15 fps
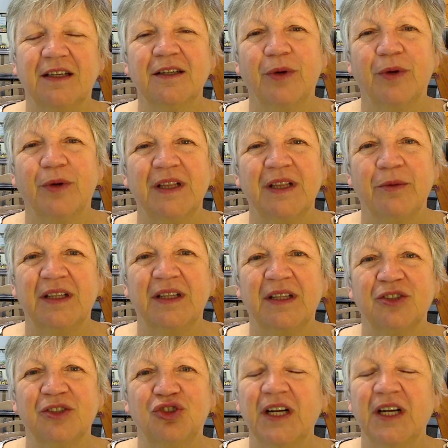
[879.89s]
thing when the
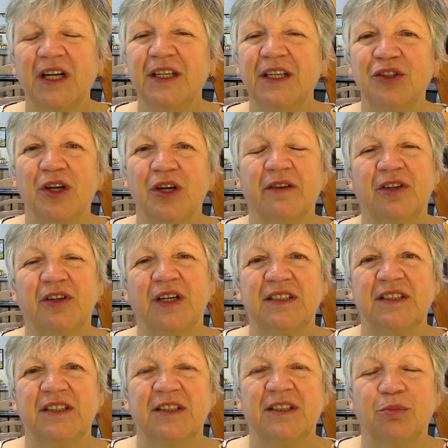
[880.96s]
weather's dry and you have a
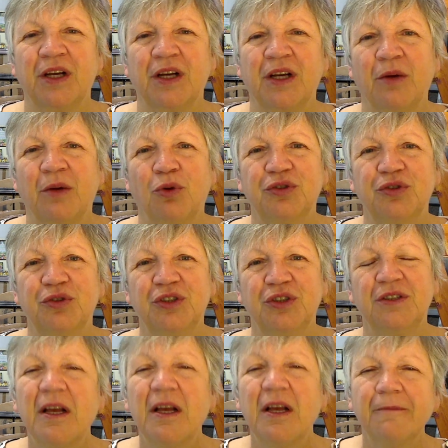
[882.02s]
ready supply of
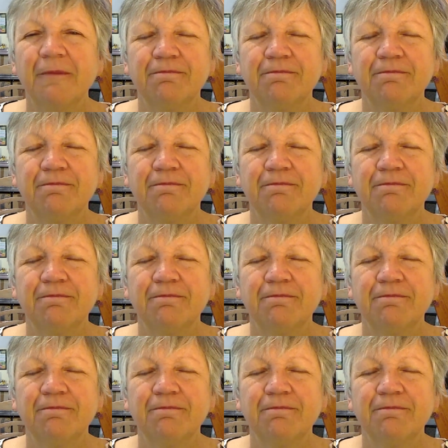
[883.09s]
water.